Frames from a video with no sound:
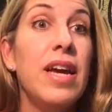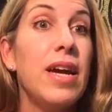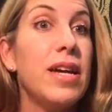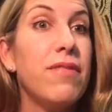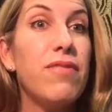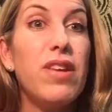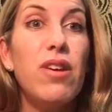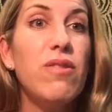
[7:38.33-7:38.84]
And
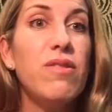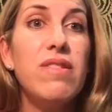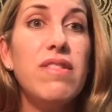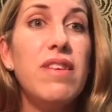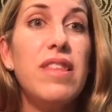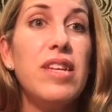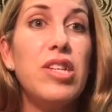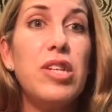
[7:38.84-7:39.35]
if they go and
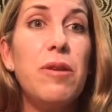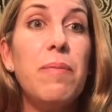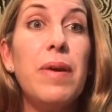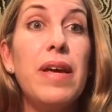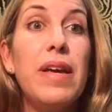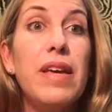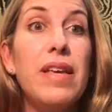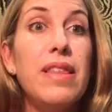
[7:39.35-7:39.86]
see their
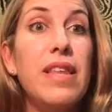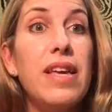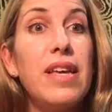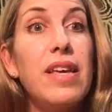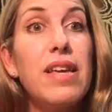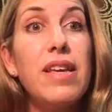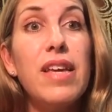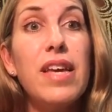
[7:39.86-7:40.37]
GP, they
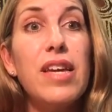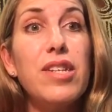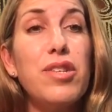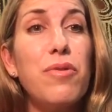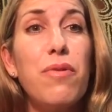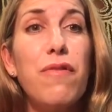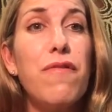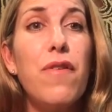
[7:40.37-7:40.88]
can get a
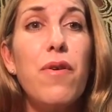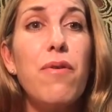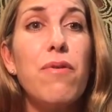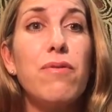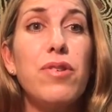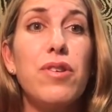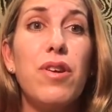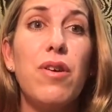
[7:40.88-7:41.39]

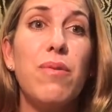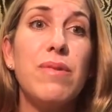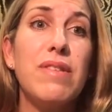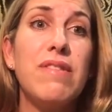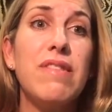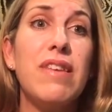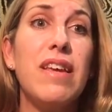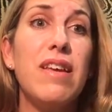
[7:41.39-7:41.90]
referral to go and
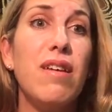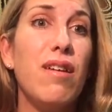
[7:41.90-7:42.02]
see